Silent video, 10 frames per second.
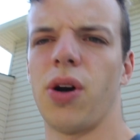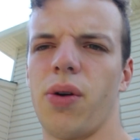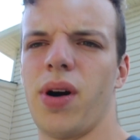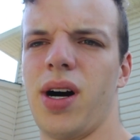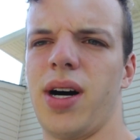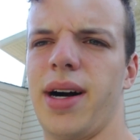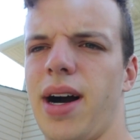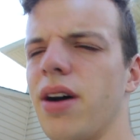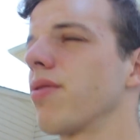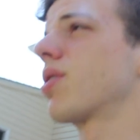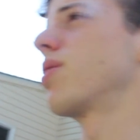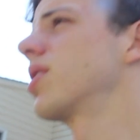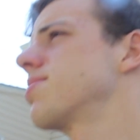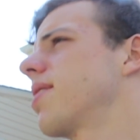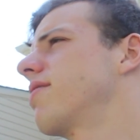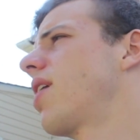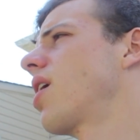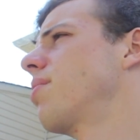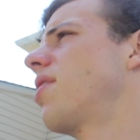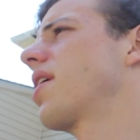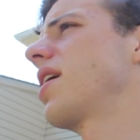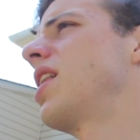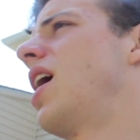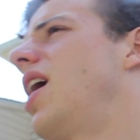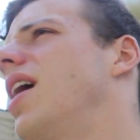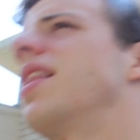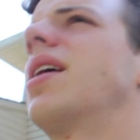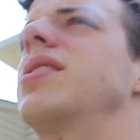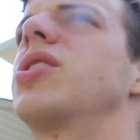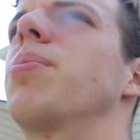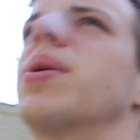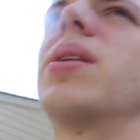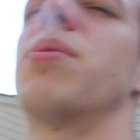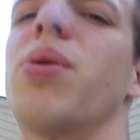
So I'll record us playing volleyball, getting hot, and then jumping in the